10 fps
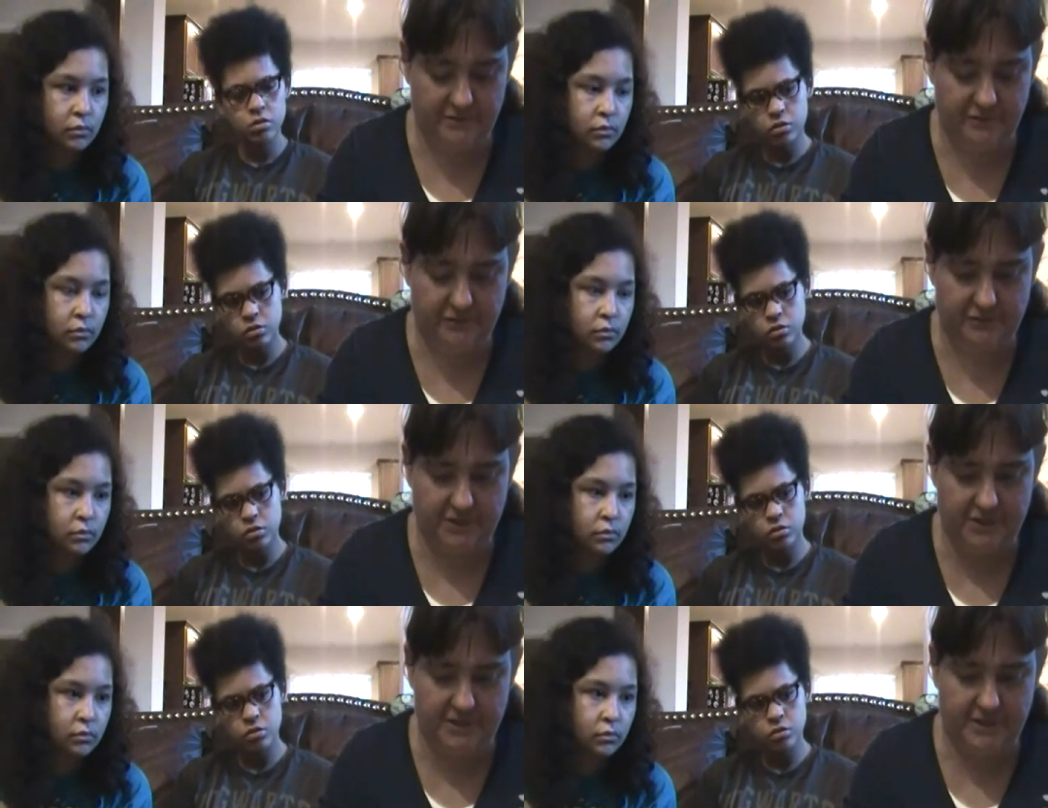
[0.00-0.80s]
Speaker 1: little
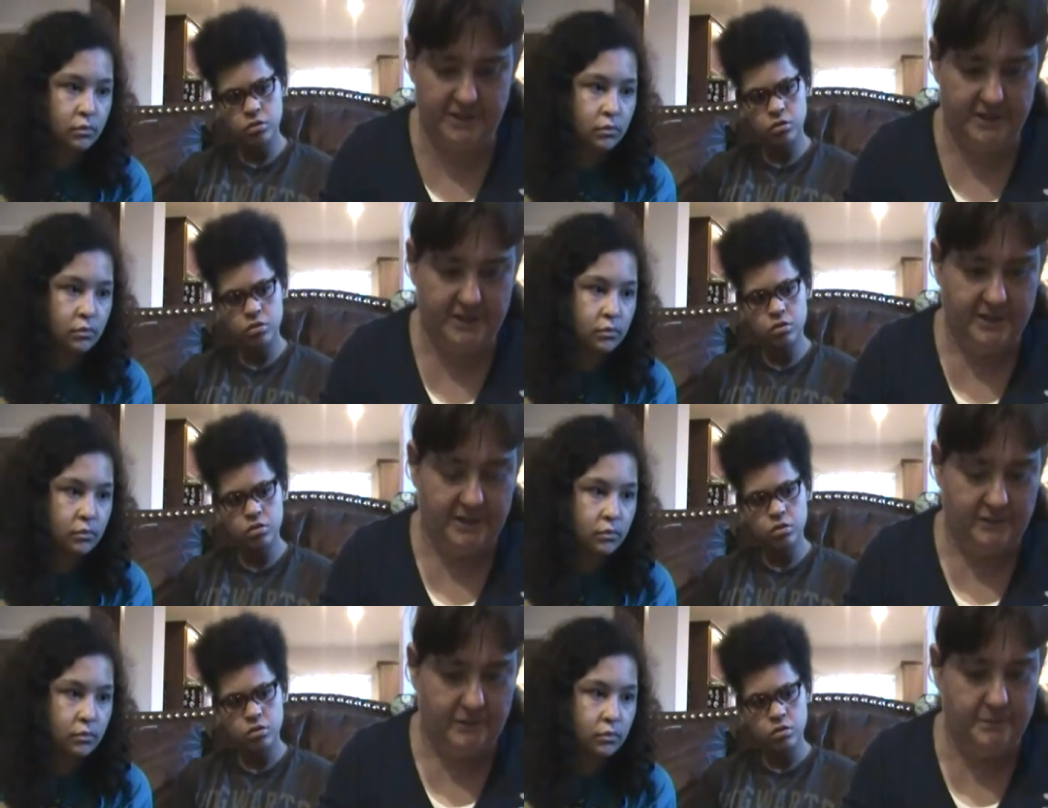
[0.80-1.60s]
forks.
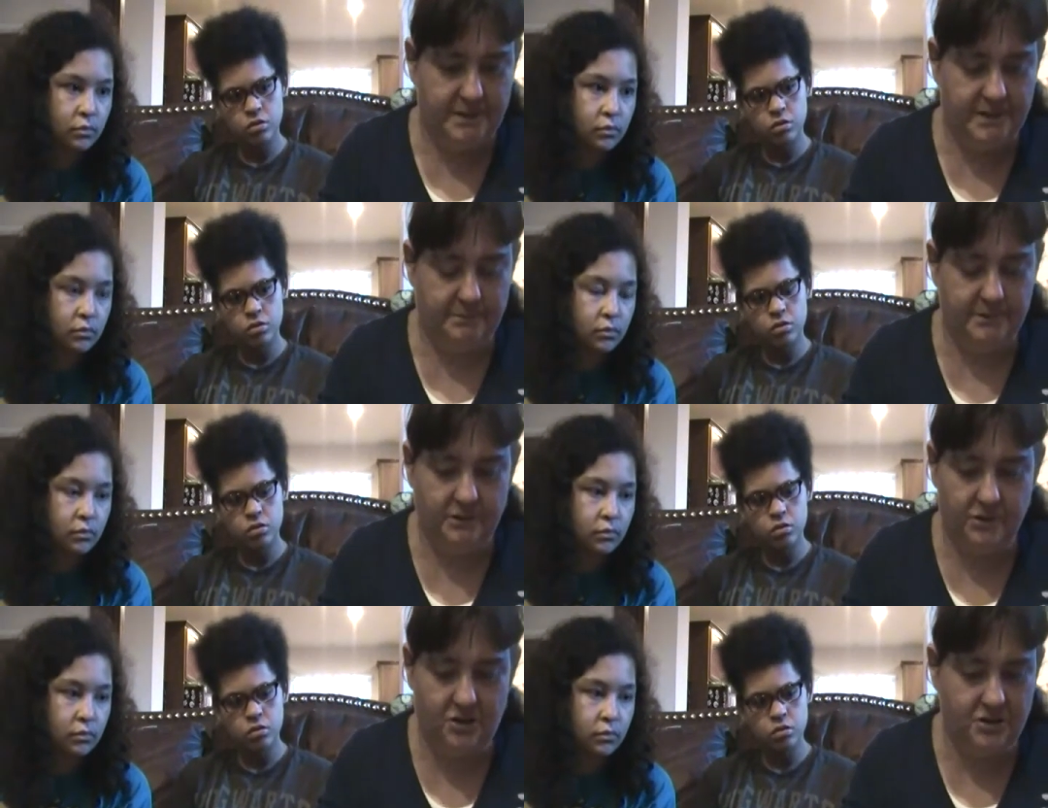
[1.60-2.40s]
For picking up
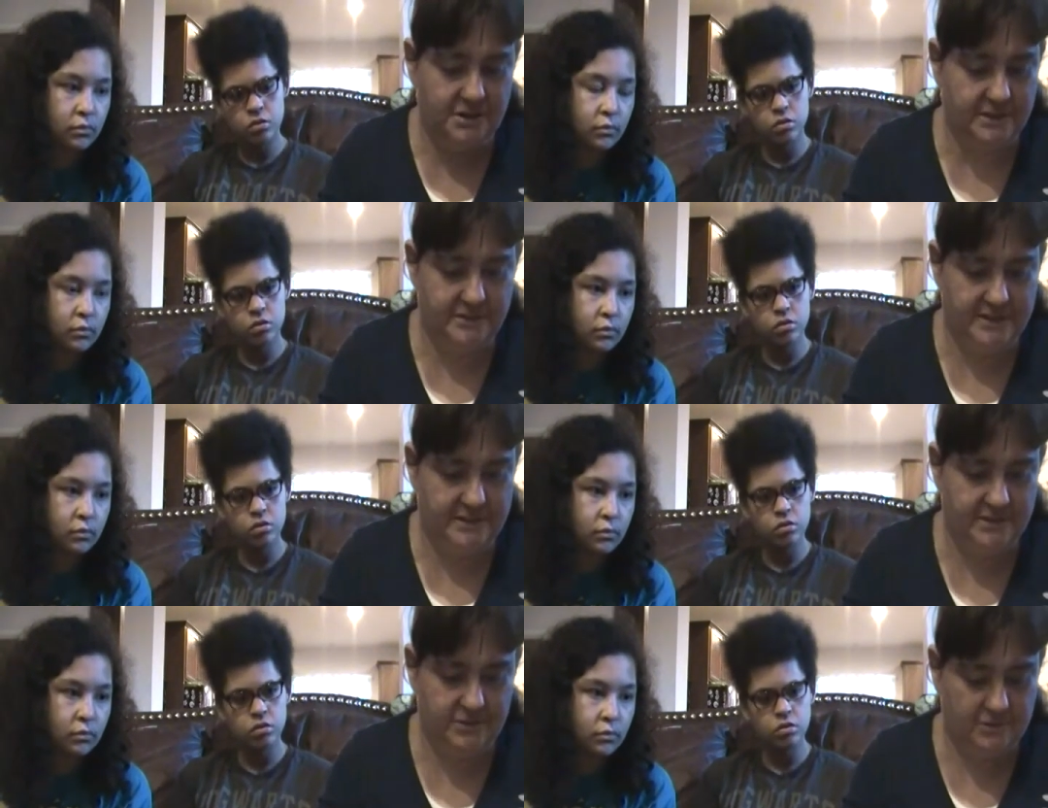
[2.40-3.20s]
little olives
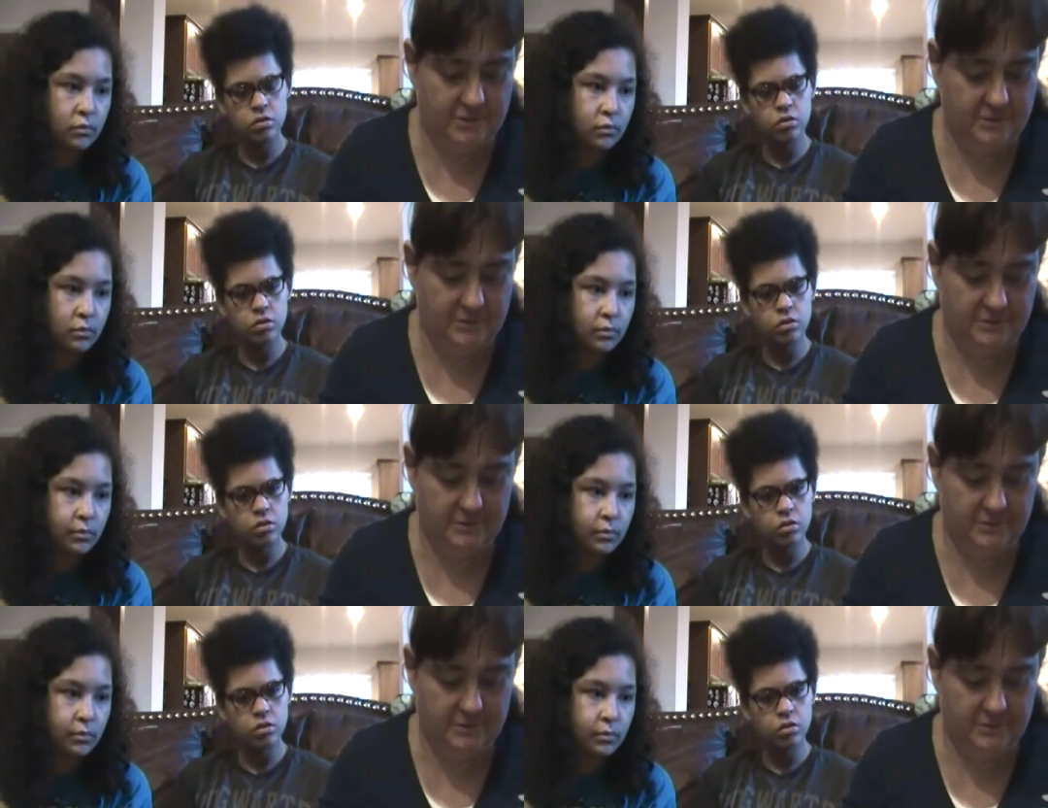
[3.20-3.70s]
and little